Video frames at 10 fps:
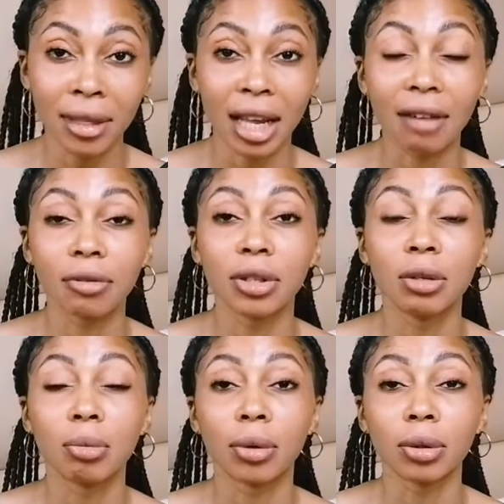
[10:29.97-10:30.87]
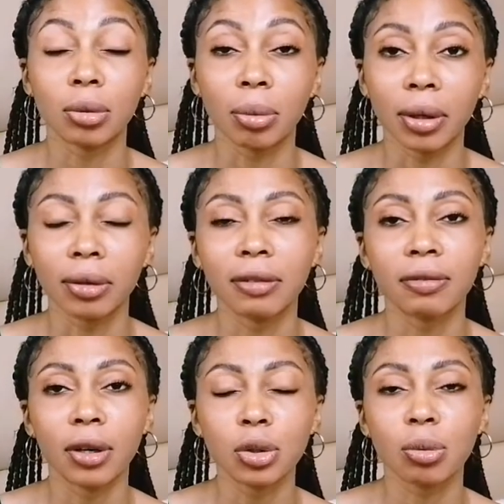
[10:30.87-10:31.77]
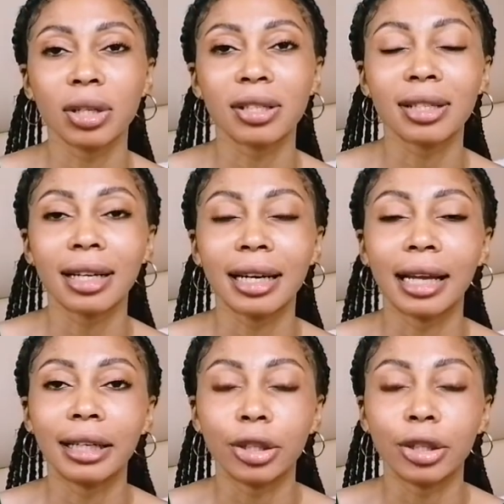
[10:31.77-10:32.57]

that have really worked well. The first one is Clear